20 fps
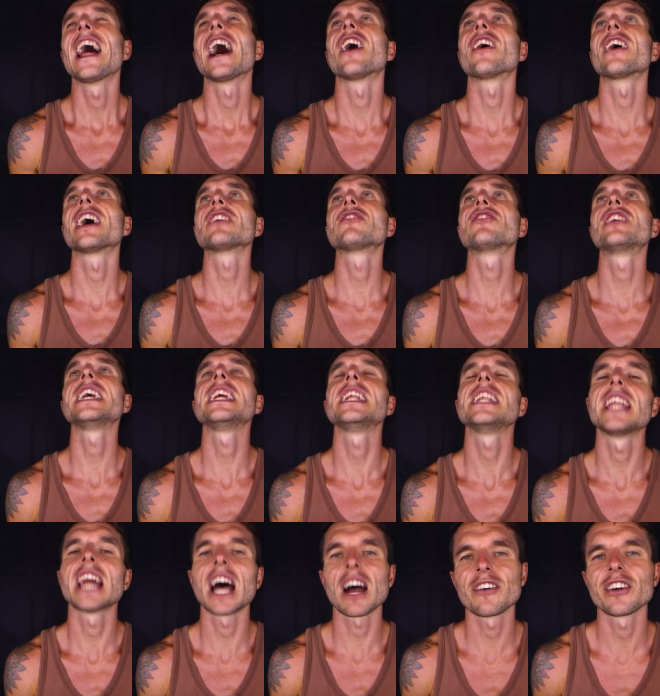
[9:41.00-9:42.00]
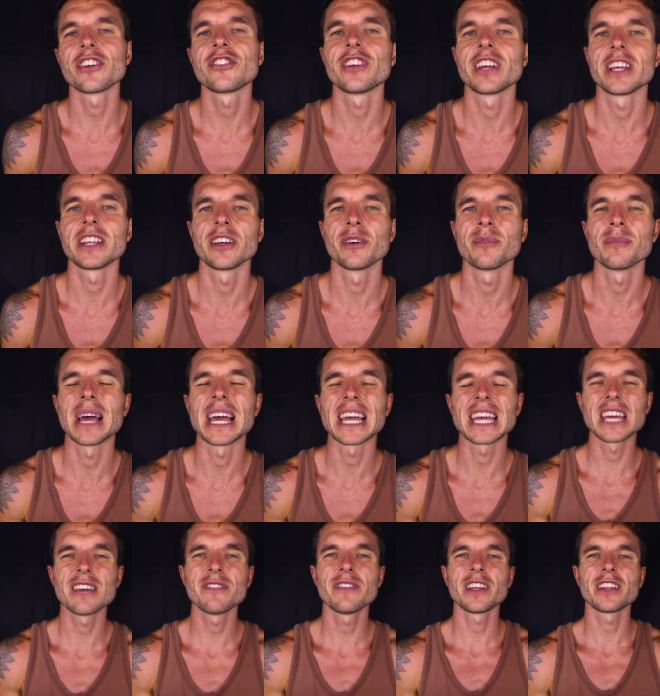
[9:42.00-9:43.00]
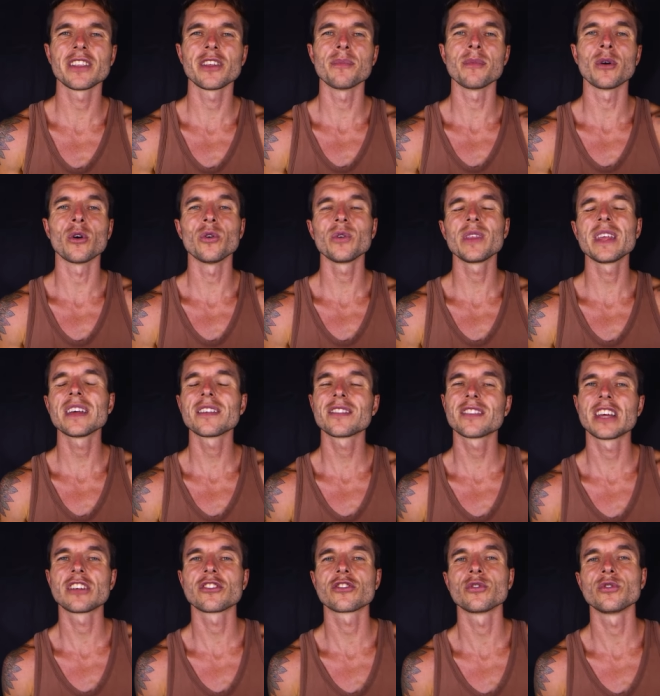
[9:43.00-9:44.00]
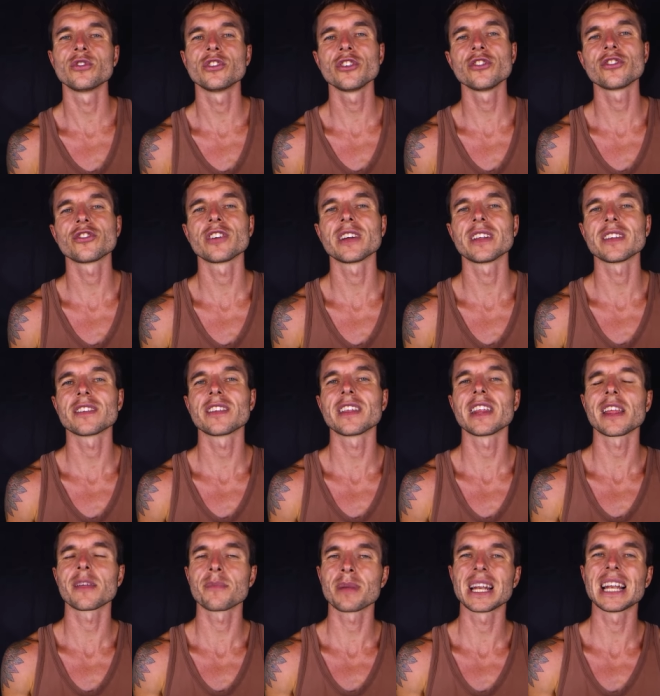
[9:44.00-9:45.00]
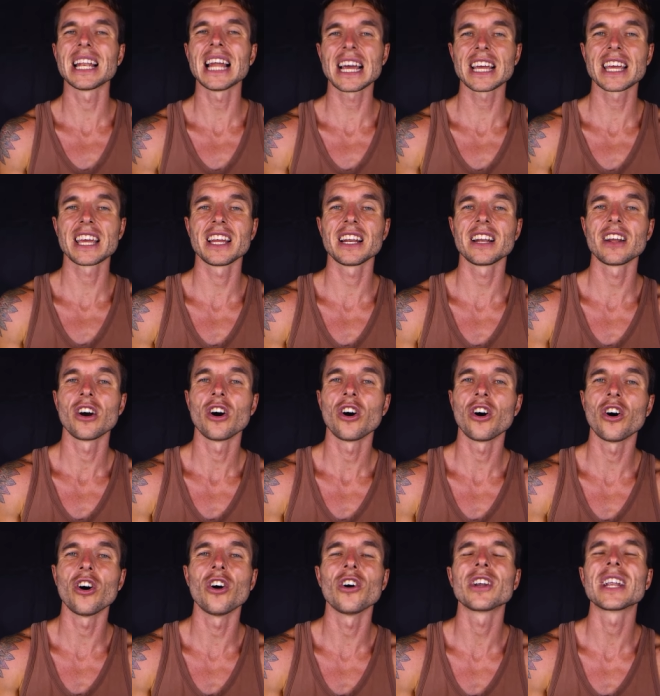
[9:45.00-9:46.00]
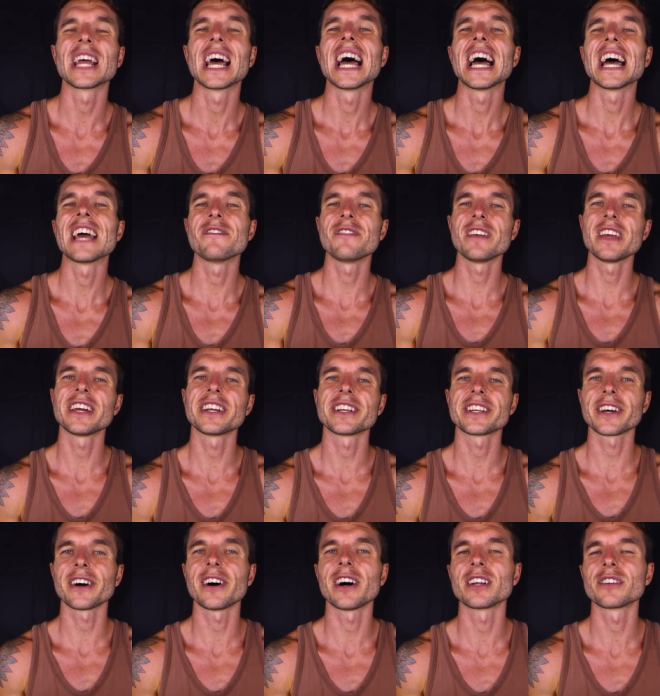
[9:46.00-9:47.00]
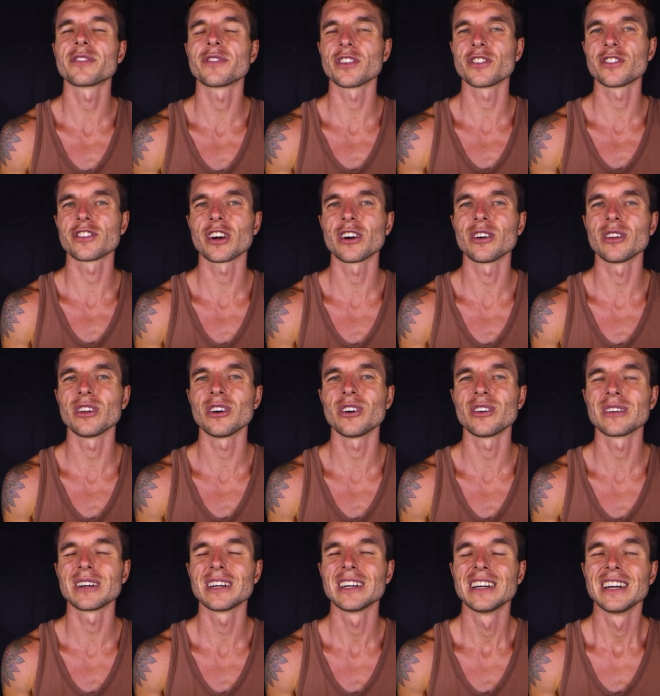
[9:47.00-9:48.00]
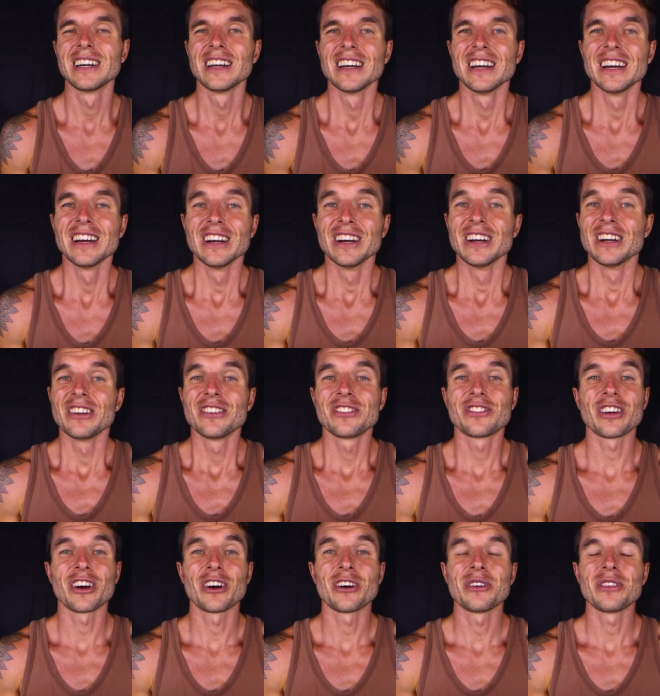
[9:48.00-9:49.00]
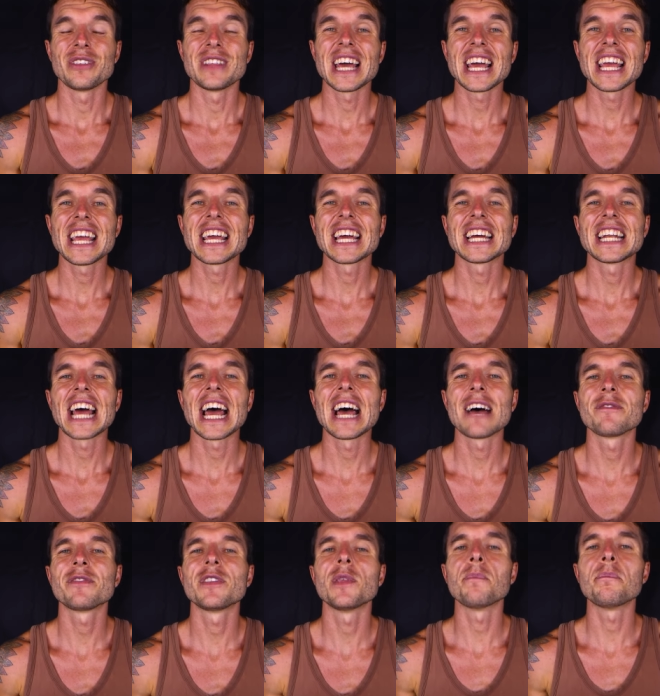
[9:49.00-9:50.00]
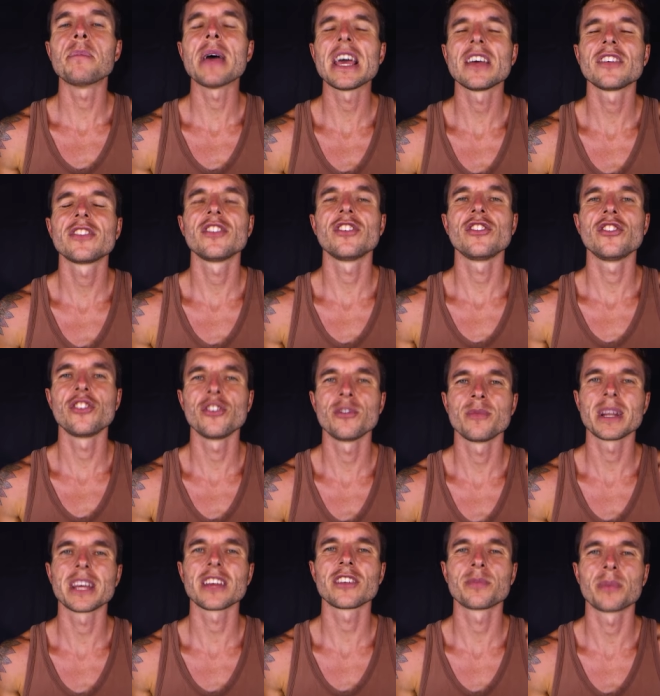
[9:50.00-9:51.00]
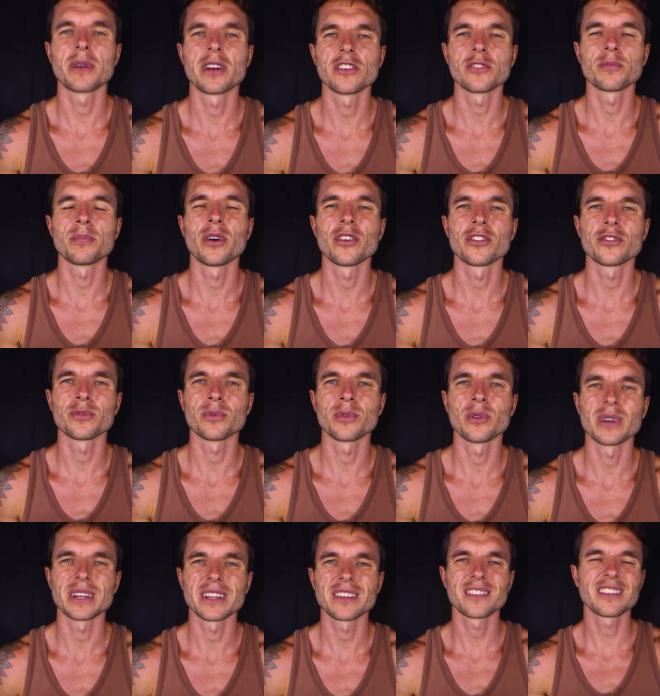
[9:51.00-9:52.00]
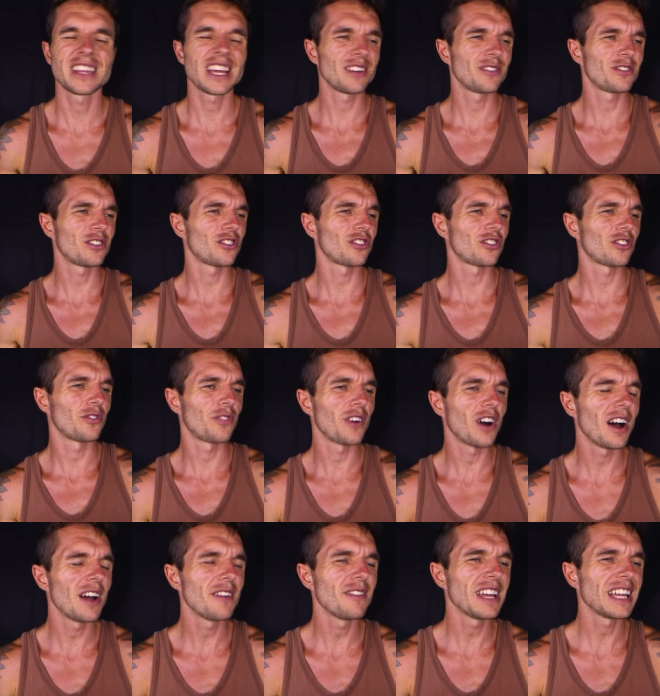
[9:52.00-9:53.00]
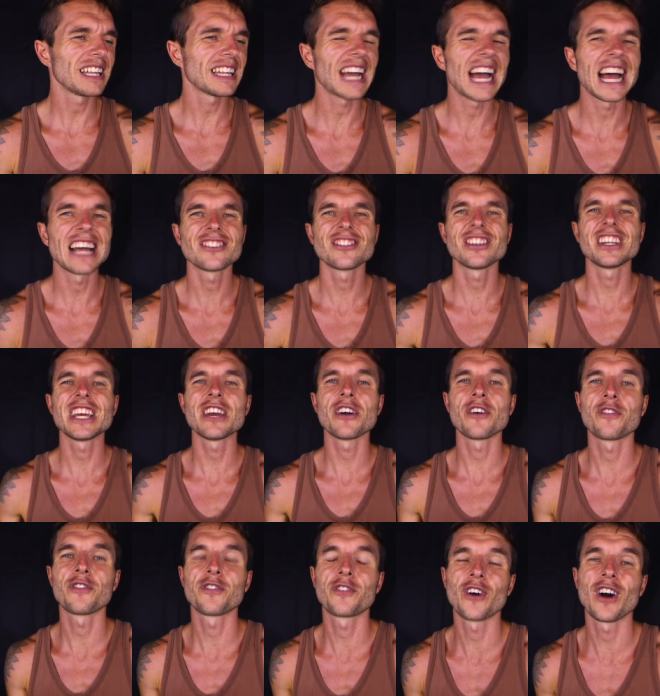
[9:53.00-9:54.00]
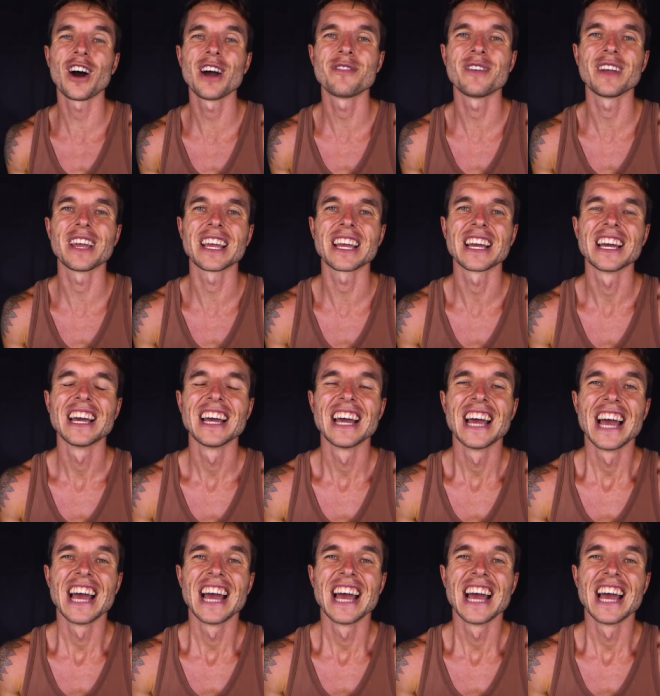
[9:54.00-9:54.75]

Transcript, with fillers: are actually nourishing them and giving them all the essential nutrients that they've been lacking on a vegan diet for so long so they can have the best human experience possible and instead of just surviving they're actually thriving